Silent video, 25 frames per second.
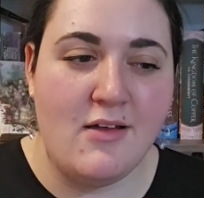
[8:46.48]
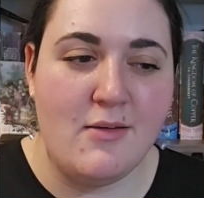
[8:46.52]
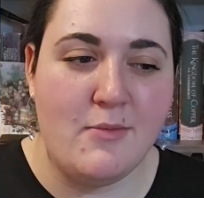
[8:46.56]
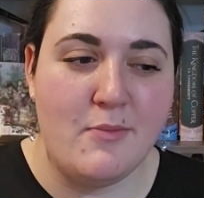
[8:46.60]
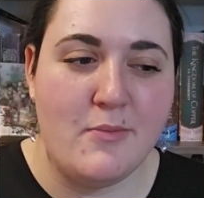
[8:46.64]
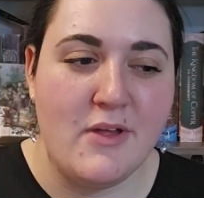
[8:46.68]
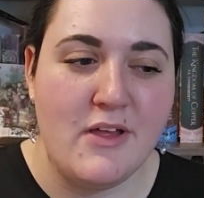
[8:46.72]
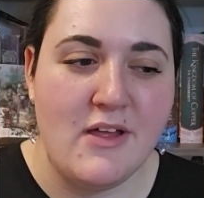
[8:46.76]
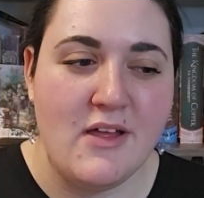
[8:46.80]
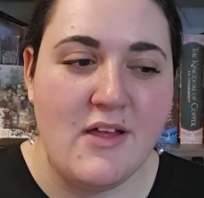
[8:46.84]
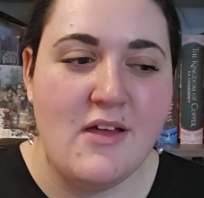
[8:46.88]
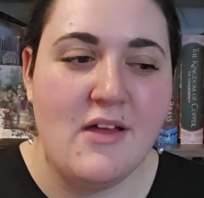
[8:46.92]

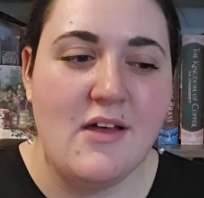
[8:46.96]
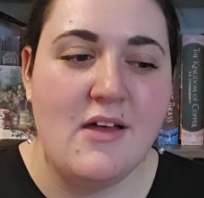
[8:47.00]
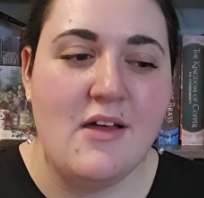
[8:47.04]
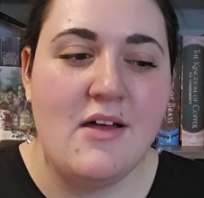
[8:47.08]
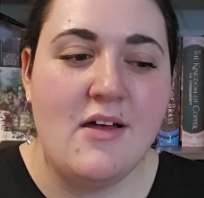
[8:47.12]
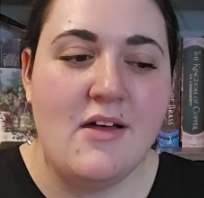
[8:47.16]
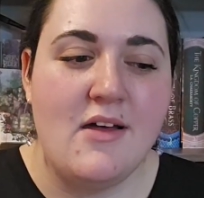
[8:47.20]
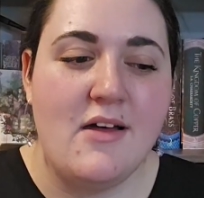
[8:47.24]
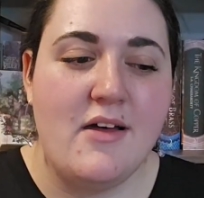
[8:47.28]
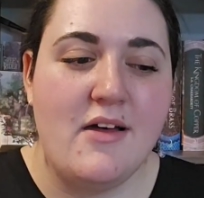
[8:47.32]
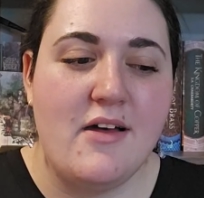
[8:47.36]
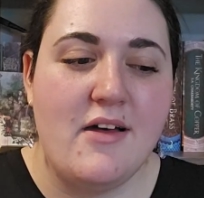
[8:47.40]
um,
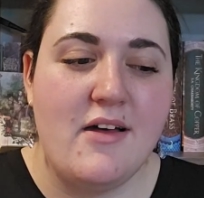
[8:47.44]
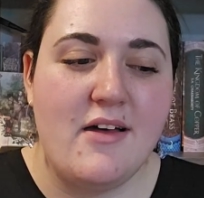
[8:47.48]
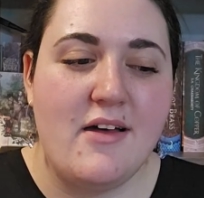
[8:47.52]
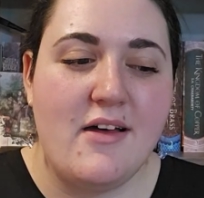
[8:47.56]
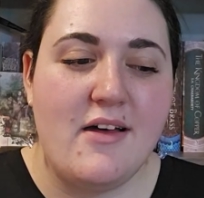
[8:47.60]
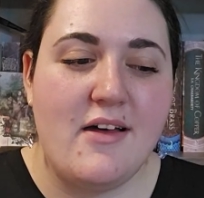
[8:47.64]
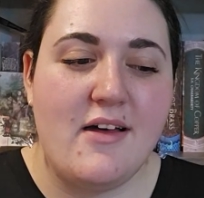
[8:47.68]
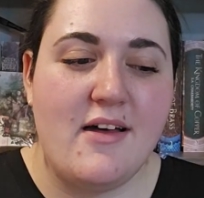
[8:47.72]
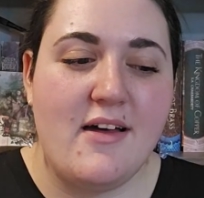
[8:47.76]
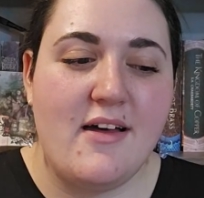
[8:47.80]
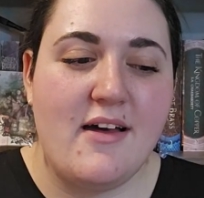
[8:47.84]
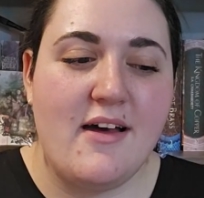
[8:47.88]

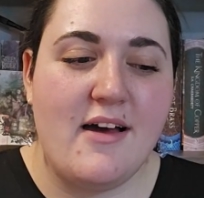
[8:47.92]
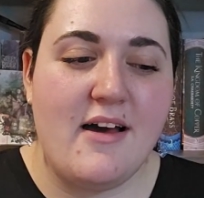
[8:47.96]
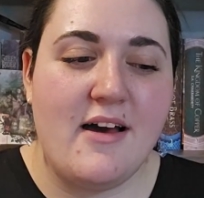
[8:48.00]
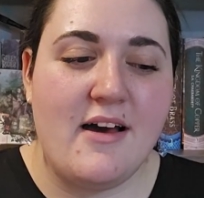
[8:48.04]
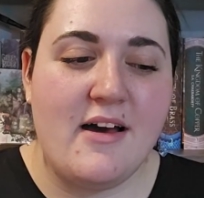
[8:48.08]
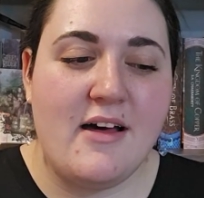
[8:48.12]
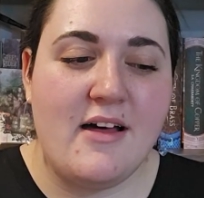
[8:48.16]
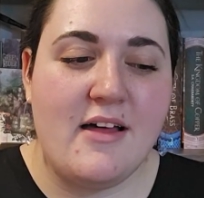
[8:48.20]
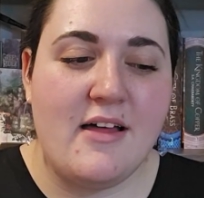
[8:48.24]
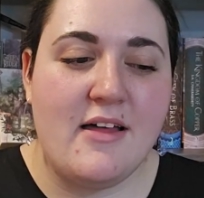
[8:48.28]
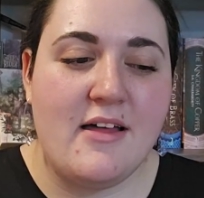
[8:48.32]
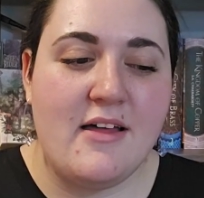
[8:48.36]

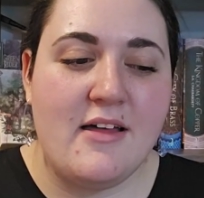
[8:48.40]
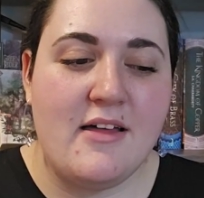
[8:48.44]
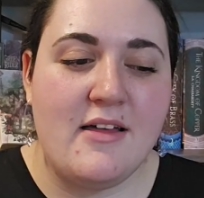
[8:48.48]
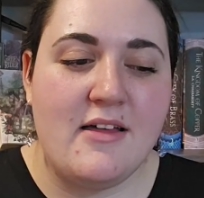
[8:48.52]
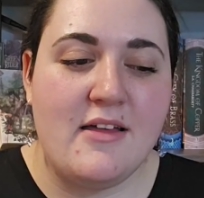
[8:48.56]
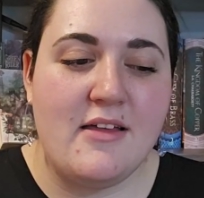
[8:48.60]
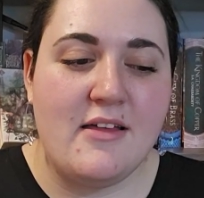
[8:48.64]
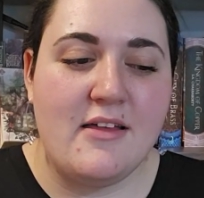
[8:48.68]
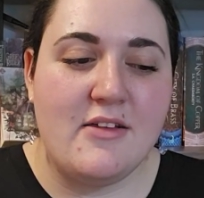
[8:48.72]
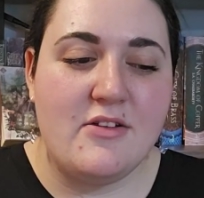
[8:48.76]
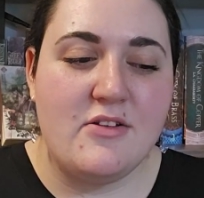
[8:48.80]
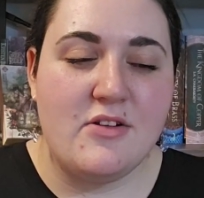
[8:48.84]

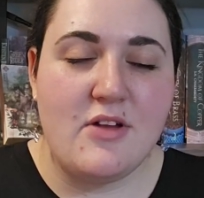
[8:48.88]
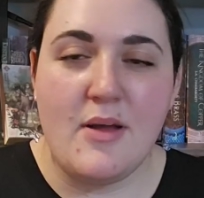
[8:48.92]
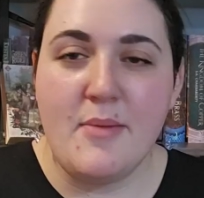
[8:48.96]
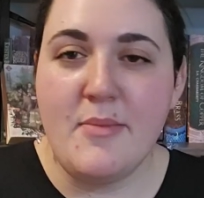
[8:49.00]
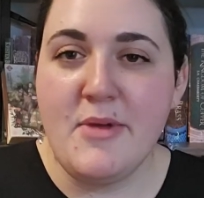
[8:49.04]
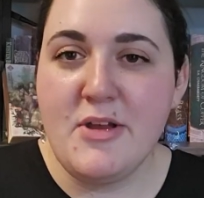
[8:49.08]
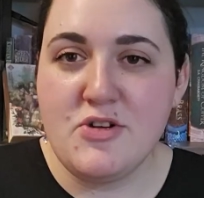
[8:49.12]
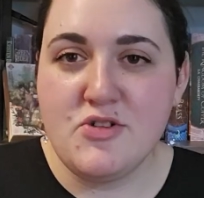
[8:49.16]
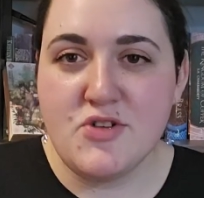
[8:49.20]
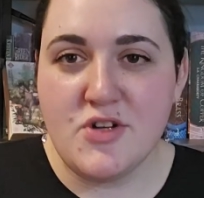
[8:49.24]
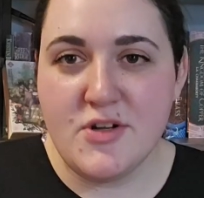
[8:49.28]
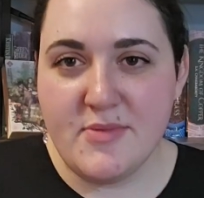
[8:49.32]
uh, I
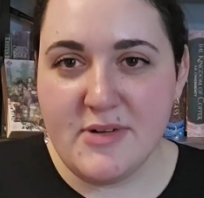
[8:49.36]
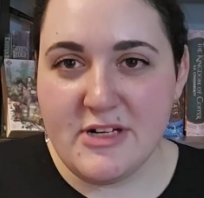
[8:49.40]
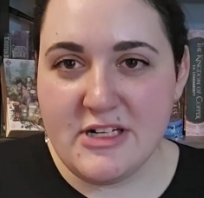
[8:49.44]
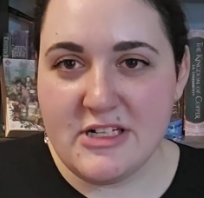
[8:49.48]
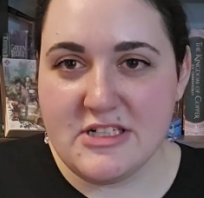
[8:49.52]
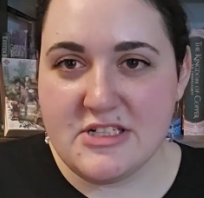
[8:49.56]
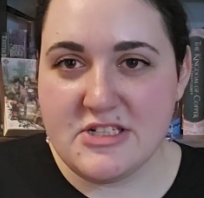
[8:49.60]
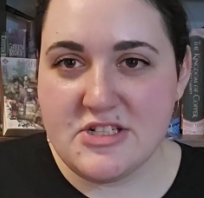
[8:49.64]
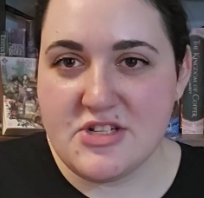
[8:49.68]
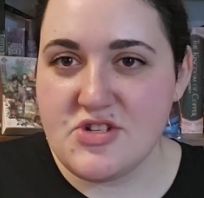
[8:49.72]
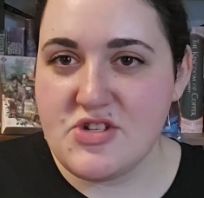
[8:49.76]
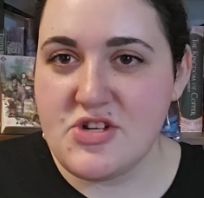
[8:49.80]
mean, Treebeard
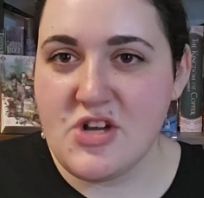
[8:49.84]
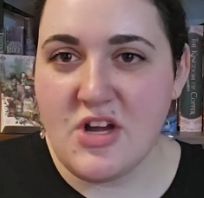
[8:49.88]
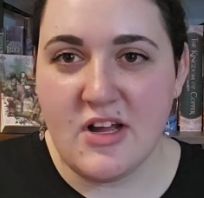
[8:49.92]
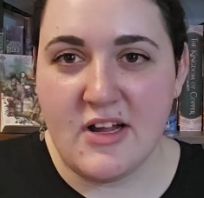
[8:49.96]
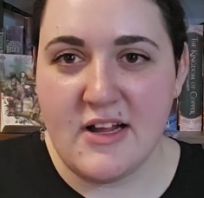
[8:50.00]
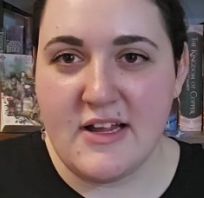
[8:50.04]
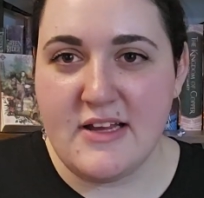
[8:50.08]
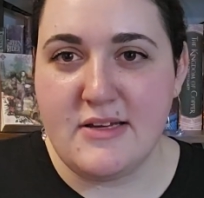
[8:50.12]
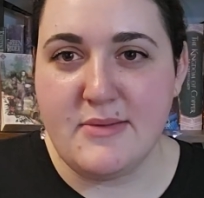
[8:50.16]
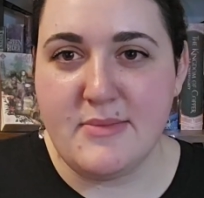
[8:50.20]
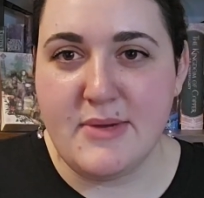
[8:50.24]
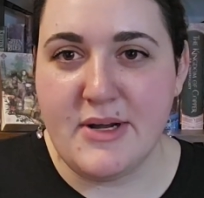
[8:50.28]
is
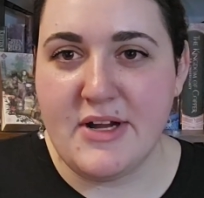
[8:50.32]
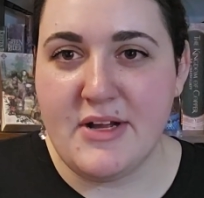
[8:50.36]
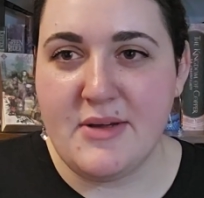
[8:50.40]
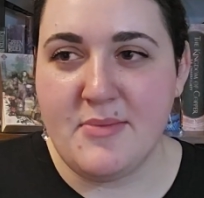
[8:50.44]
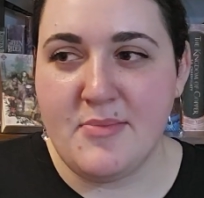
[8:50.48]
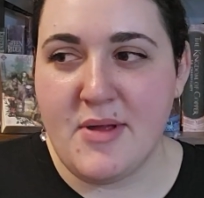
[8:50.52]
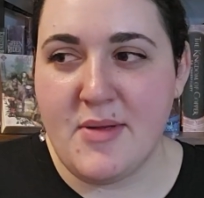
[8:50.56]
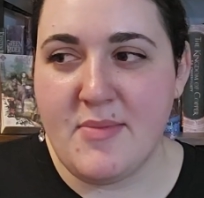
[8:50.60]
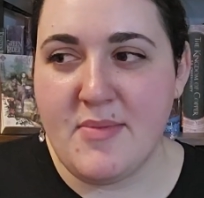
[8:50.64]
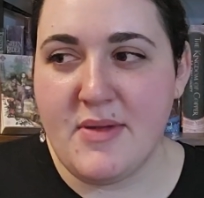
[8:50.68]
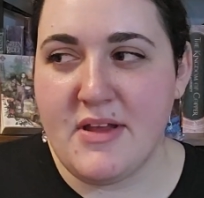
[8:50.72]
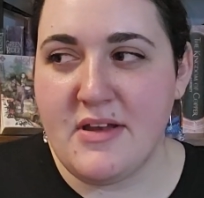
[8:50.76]
talking to Merry
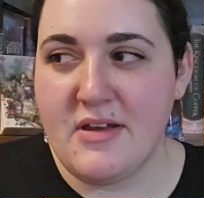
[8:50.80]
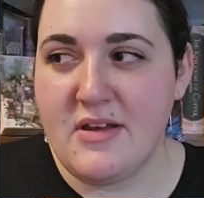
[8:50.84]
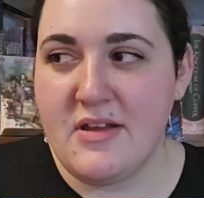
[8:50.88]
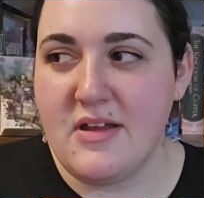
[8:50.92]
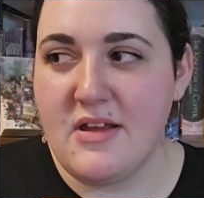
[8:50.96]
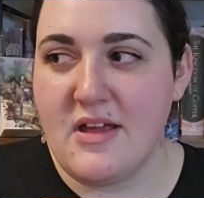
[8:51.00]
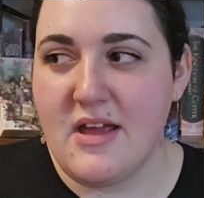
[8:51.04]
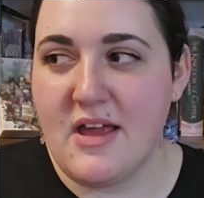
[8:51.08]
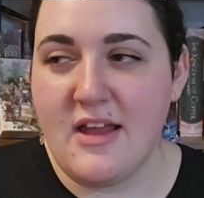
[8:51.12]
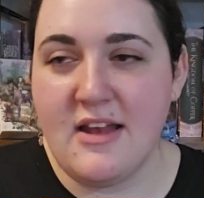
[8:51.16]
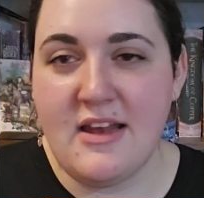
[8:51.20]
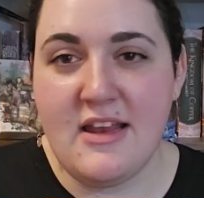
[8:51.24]
and Pippin,
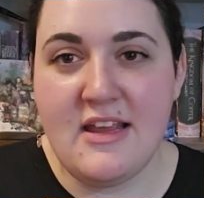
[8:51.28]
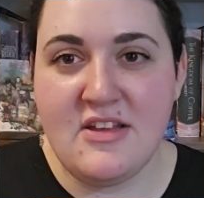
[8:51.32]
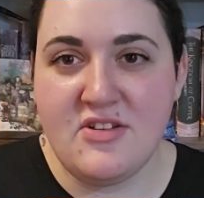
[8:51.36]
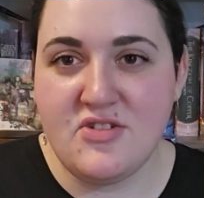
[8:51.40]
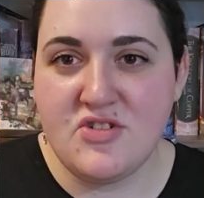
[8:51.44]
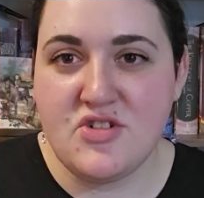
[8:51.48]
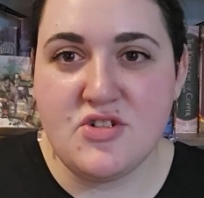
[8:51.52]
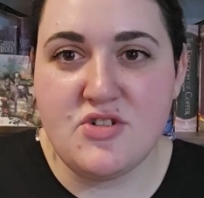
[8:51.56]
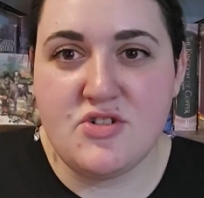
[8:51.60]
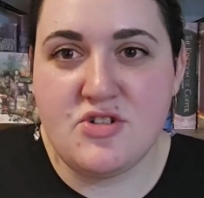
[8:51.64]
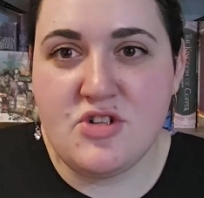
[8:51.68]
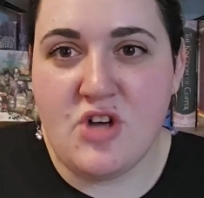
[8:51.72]
and he's
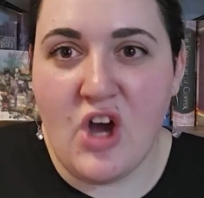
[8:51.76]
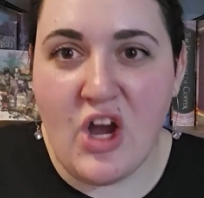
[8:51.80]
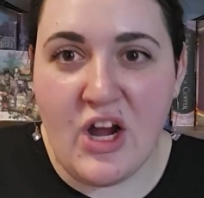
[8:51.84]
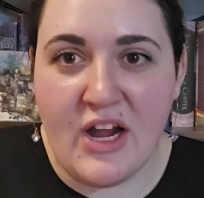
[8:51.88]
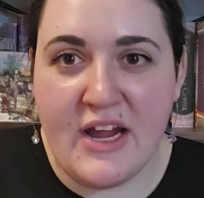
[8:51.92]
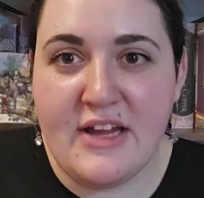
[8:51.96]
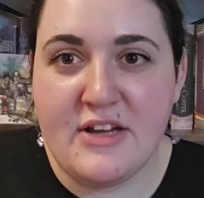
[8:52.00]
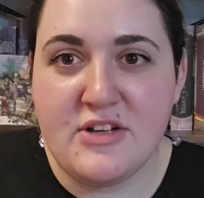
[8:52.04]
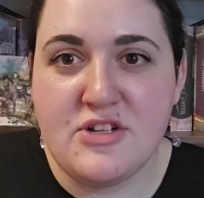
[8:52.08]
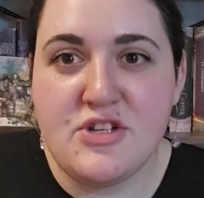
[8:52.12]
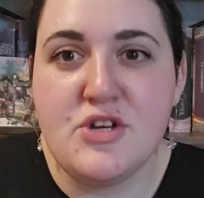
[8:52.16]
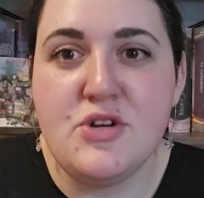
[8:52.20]
just
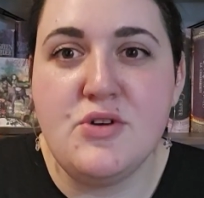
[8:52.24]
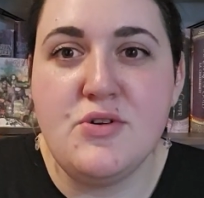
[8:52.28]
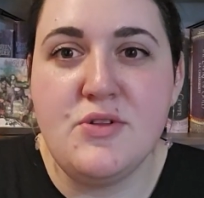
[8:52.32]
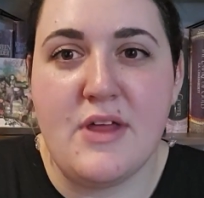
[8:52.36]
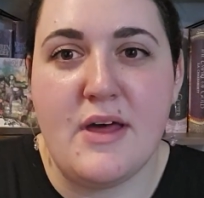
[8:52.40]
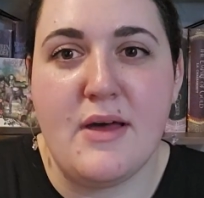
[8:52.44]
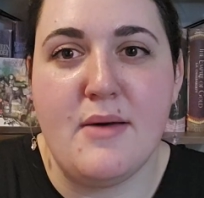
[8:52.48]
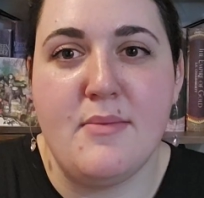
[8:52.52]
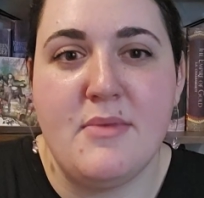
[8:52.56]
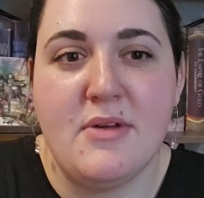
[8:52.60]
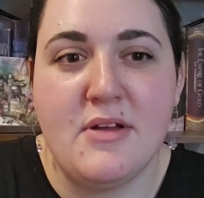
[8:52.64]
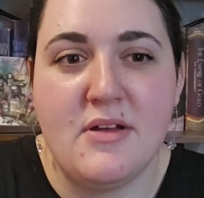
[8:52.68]
talking to
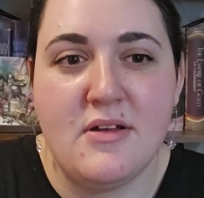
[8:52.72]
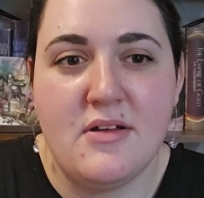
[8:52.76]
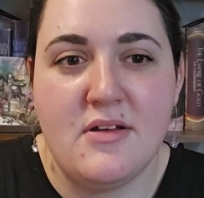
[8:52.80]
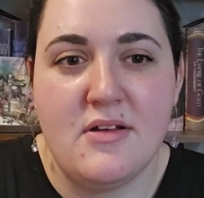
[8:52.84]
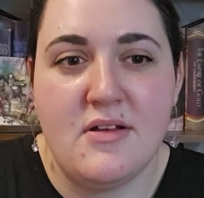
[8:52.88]
them,